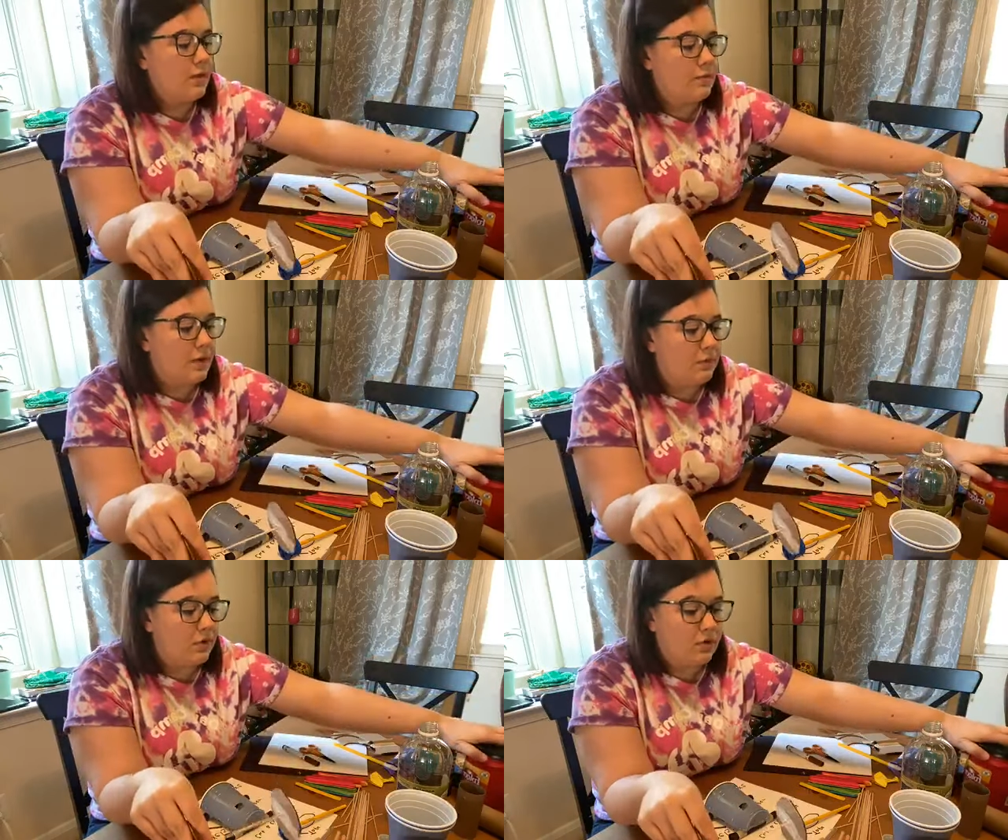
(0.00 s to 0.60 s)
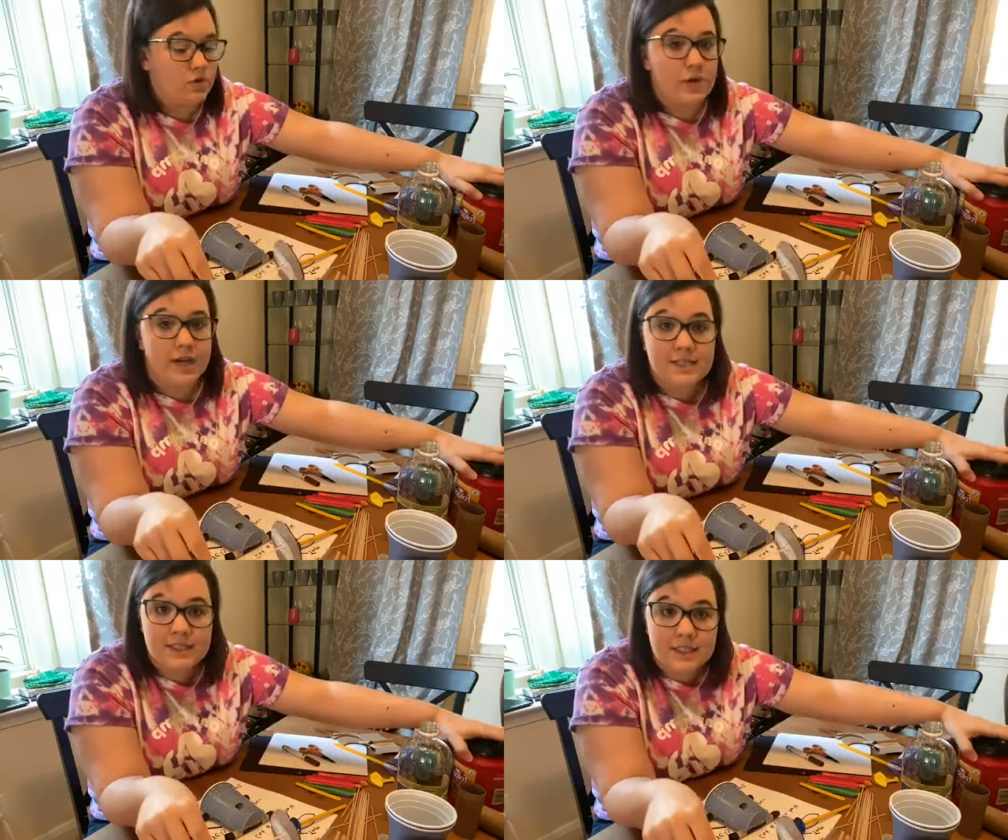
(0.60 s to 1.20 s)
Maybe you could try
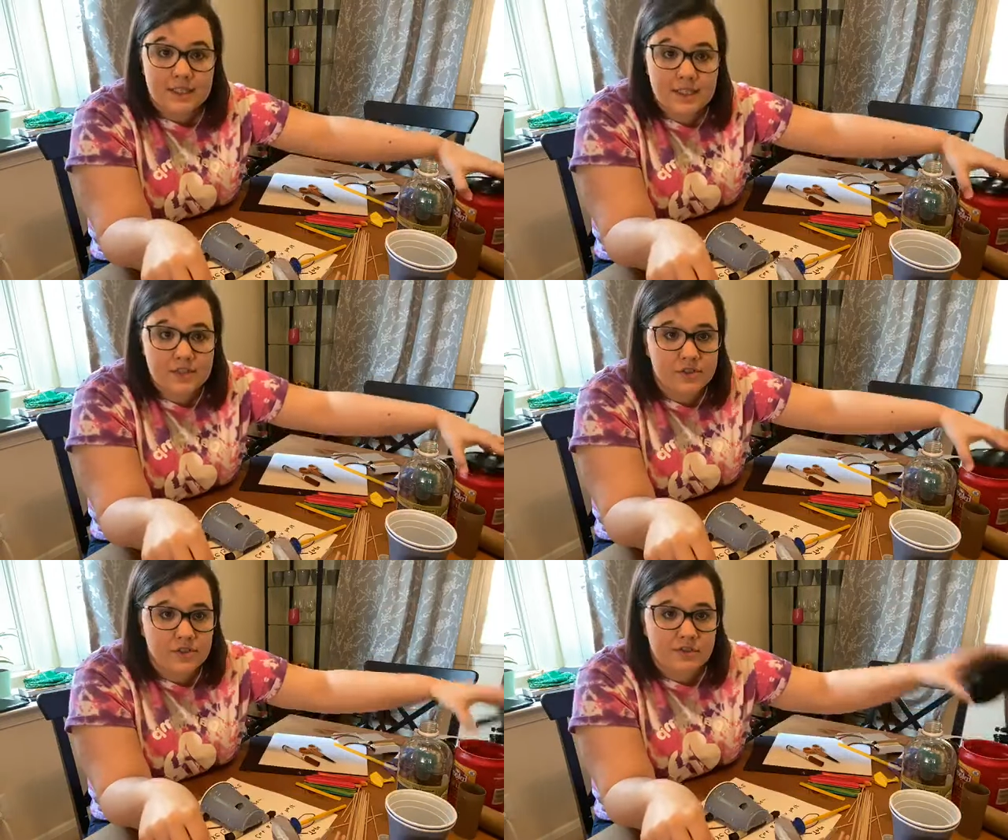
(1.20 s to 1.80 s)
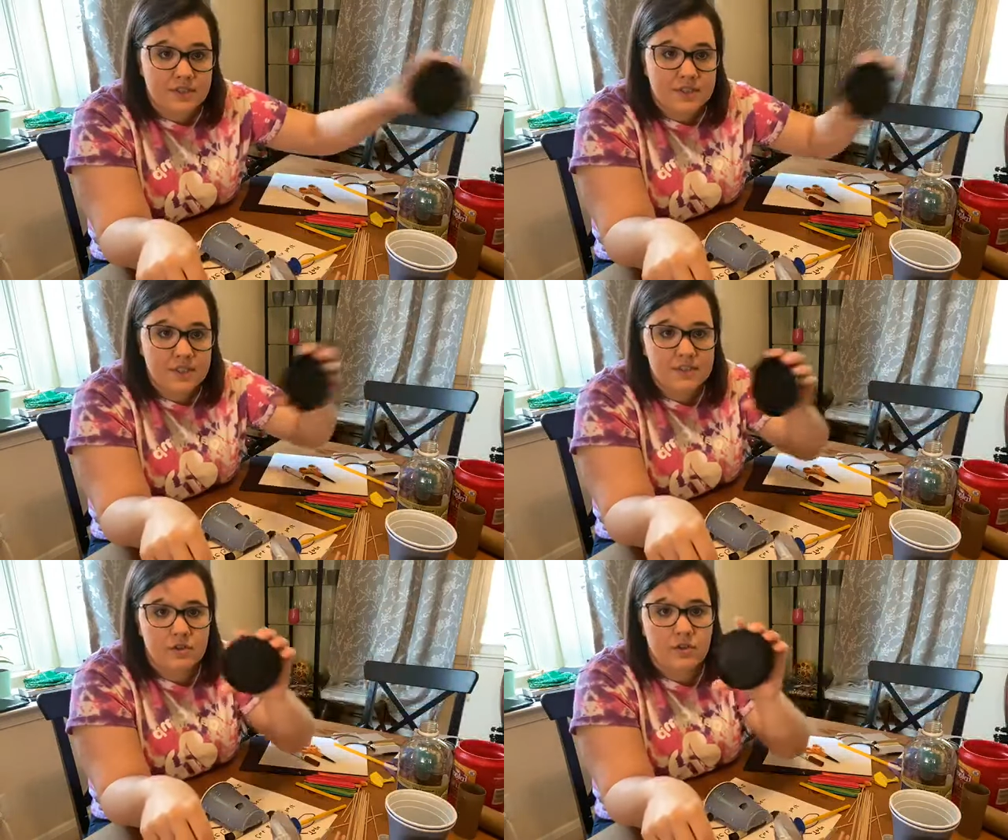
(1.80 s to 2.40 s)
CDs or
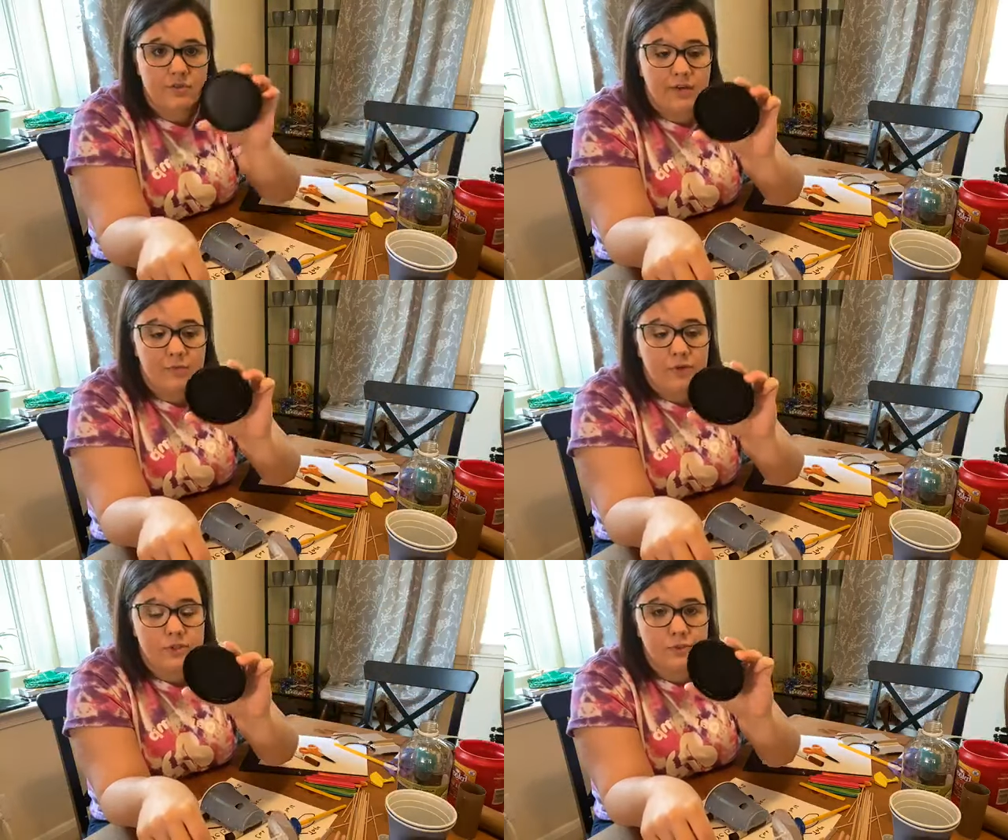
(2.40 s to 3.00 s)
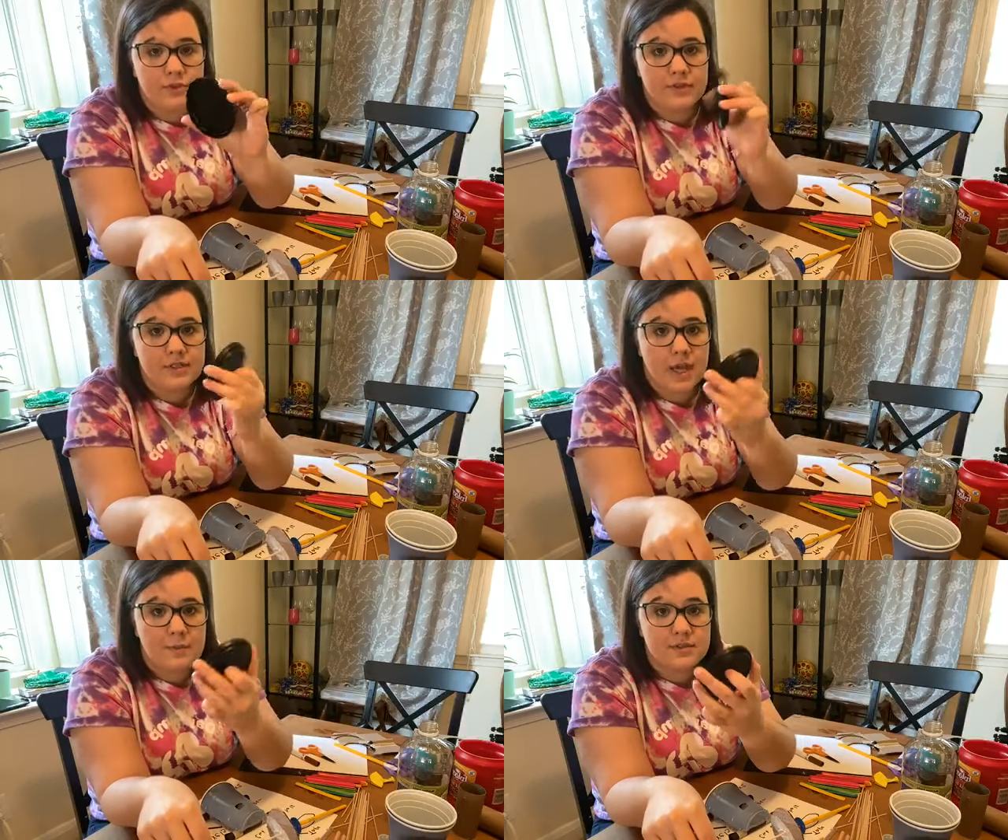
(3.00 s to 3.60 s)
DVDs, or if you have multiple different
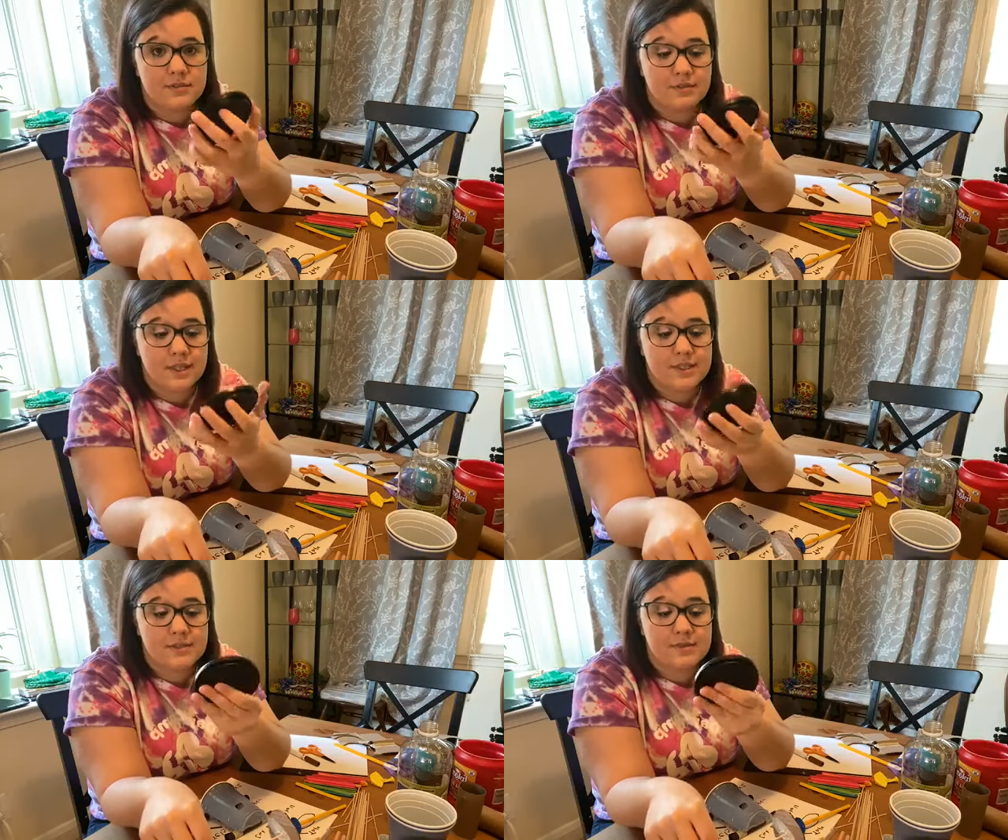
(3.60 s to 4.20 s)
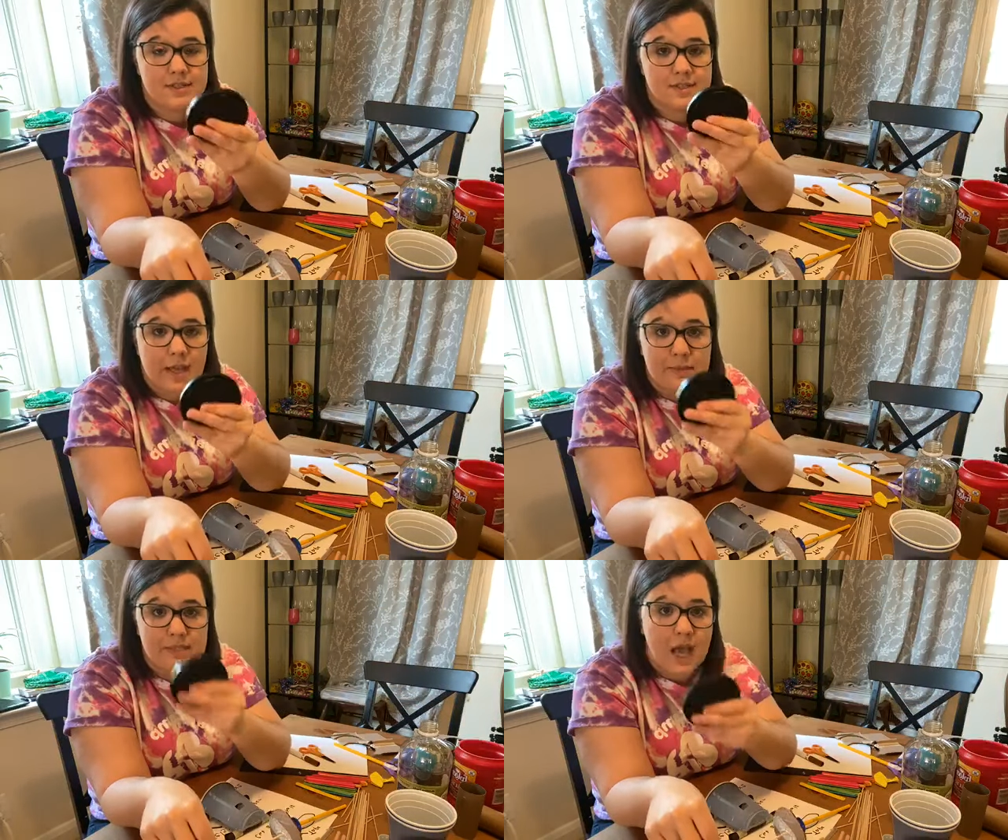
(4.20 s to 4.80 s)
types of lids of the
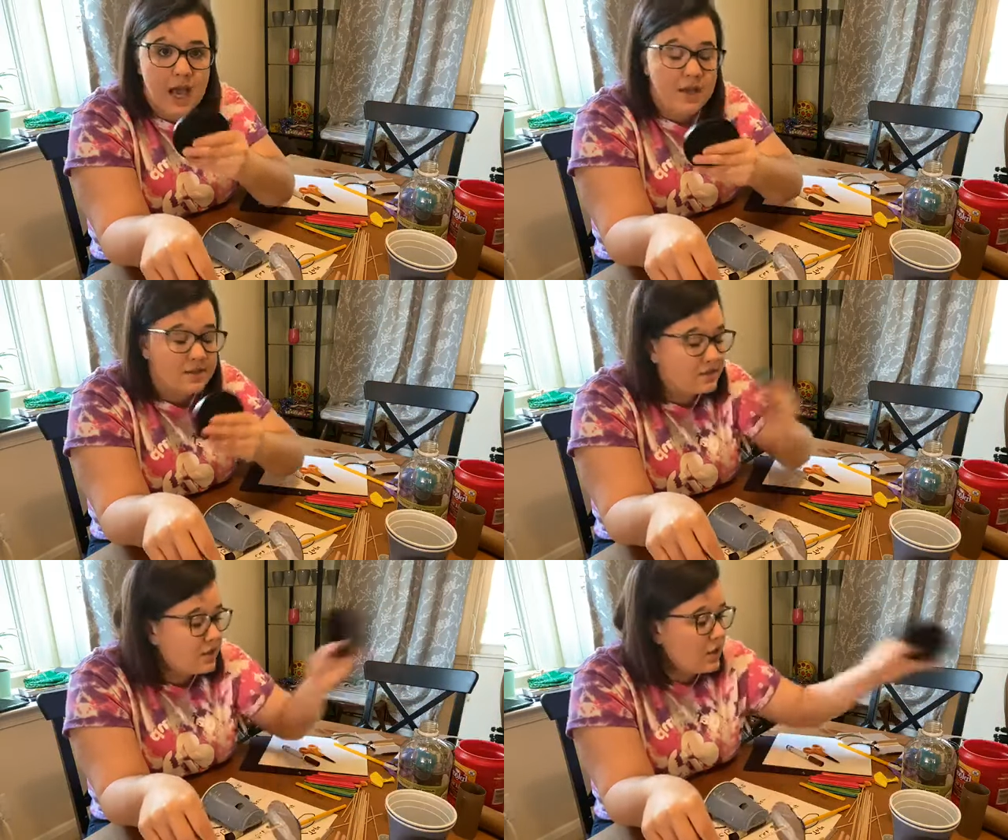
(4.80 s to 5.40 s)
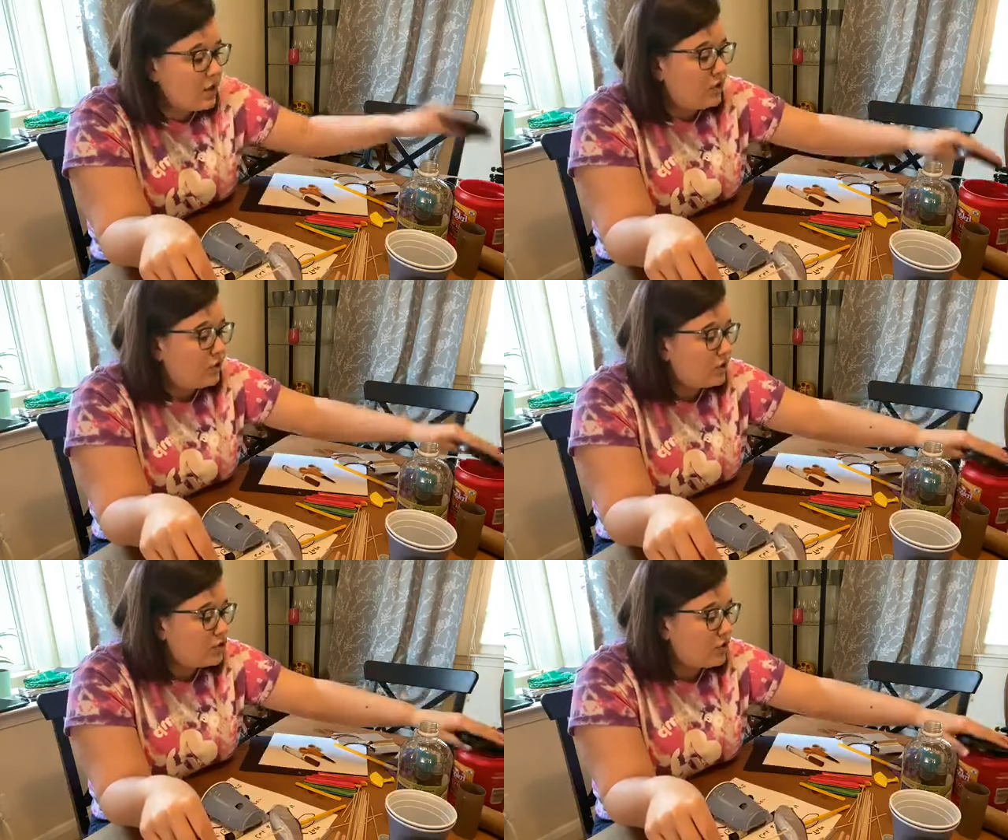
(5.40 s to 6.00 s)
same size, you
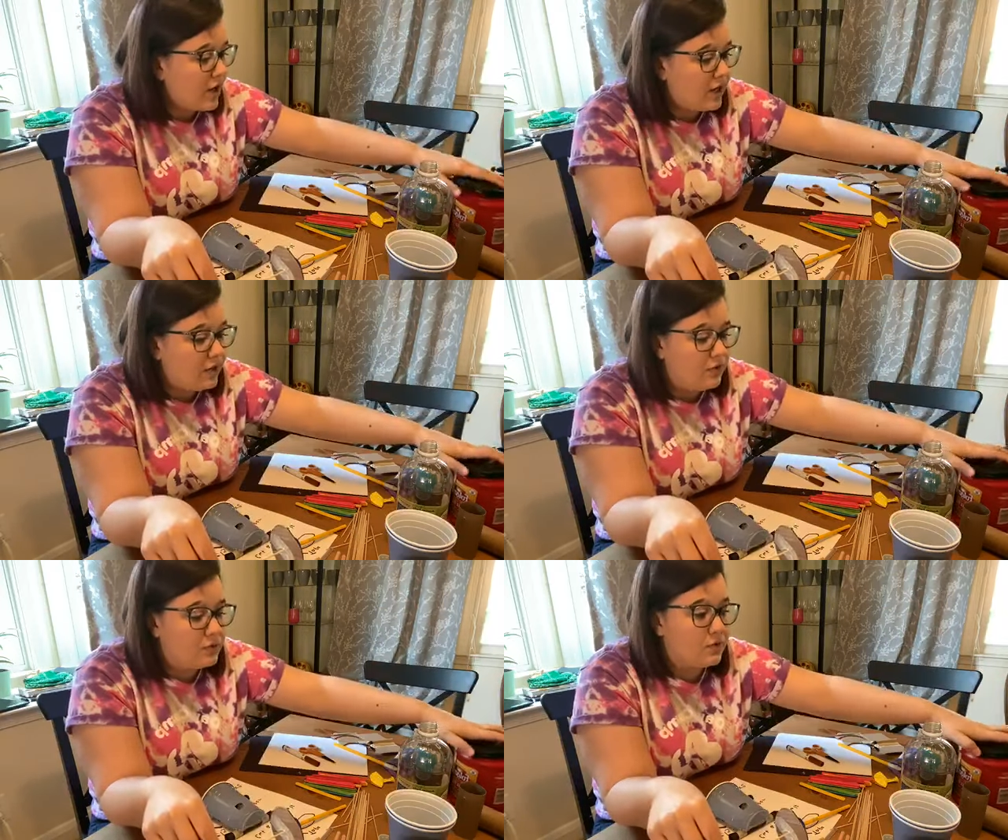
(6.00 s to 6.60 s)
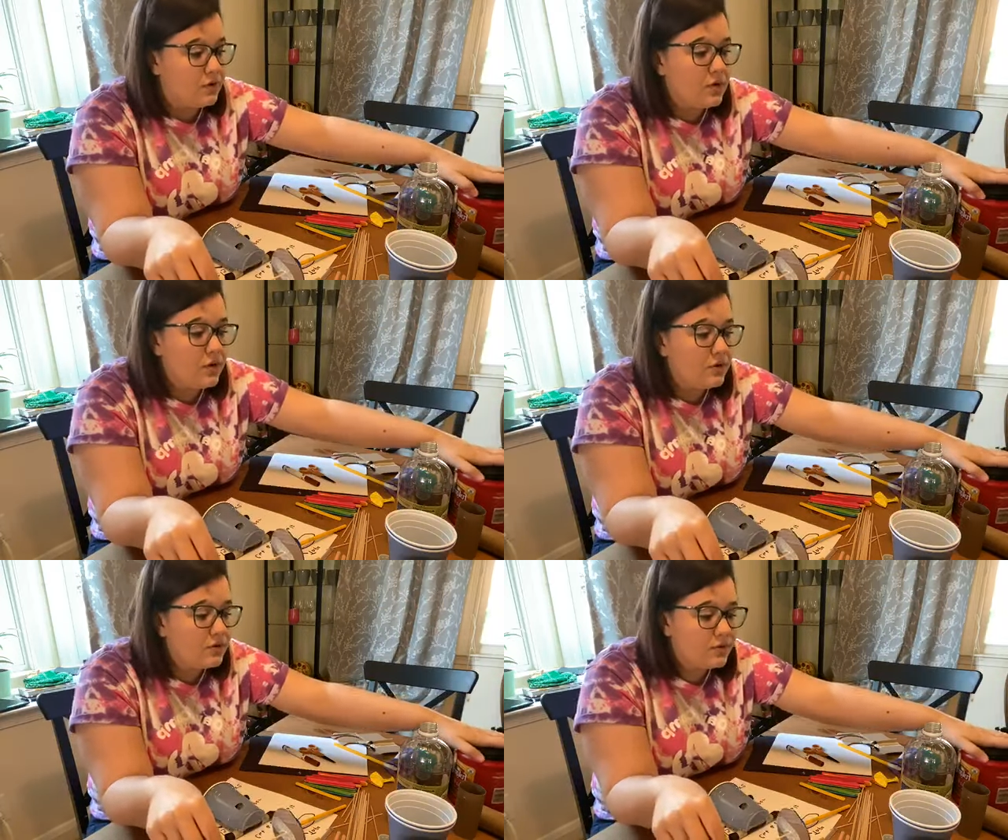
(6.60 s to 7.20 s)
can try and use
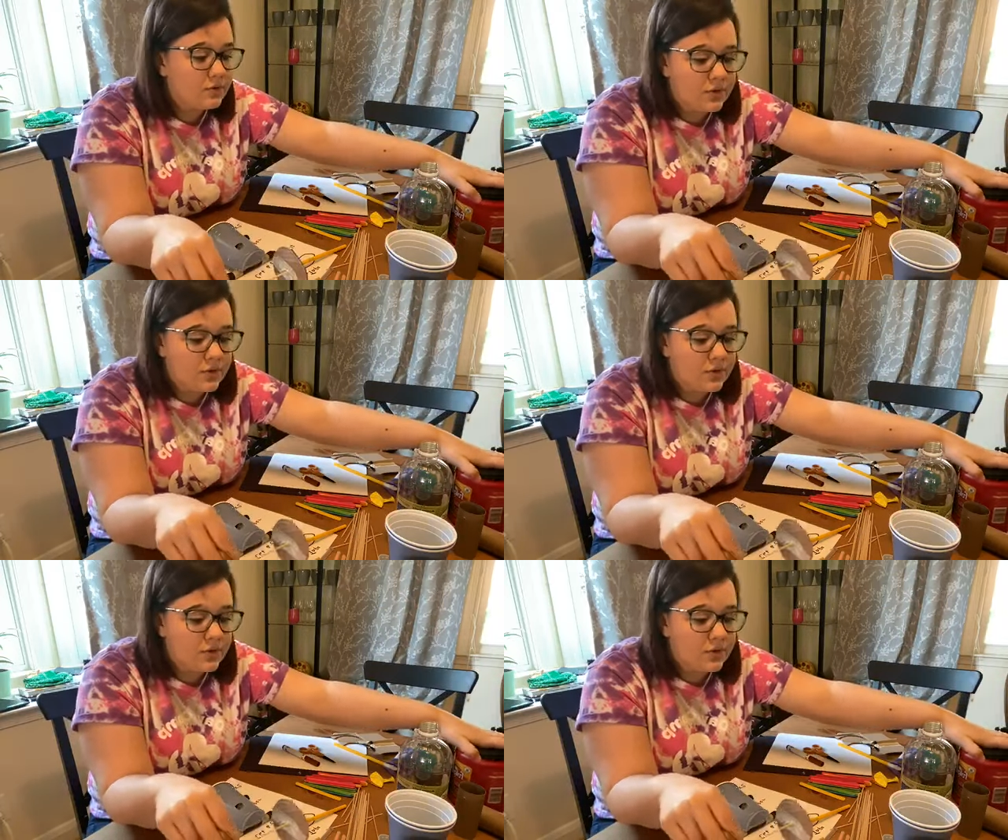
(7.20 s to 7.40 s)
those.